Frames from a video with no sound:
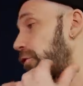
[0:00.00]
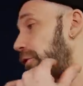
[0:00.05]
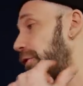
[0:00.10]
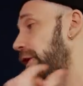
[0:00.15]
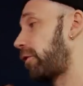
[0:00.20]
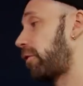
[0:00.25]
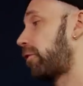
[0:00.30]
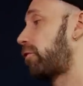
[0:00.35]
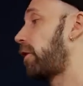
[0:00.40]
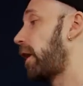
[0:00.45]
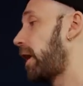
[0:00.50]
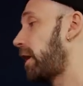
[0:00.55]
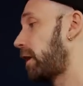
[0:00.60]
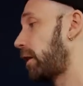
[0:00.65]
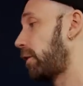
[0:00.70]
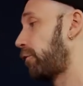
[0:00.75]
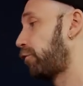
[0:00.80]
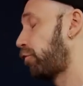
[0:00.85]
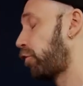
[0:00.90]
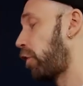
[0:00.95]
So this is
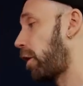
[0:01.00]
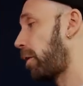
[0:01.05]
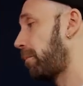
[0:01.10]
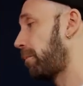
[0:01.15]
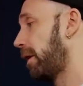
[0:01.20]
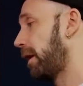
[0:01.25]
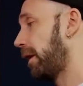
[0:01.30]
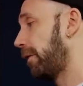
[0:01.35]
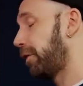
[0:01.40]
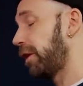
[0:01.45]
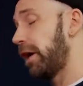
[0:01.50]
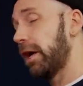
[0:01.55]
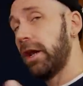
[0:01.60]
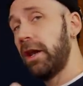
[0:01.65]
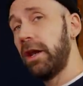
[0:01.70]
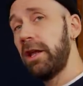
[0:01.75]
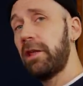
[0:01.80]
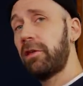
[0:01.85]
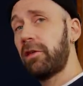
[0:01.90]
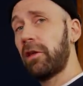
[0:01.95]
taken from the
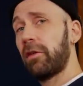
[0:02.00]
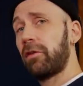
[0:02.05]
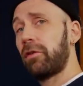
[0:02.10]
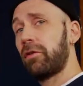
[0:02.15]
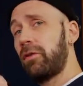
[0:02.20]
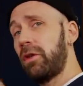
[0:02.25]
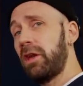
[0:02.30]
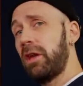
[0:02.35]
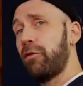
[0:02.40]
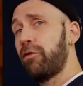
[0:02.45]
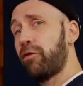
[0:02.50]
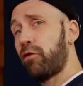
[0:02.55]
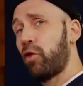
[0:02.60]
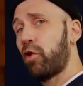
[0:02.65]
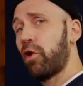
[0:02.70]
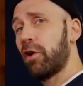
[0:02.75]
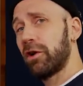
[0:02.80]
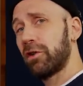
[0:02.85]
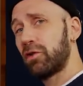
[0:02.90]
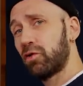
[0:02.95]
Elise's
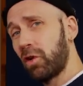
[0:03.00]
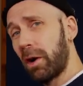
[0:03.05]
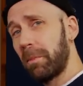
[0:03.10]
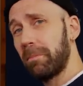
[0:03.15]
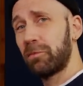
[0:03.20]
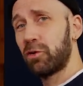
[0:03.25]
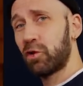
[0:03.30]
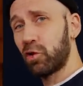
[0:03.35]
D4 drum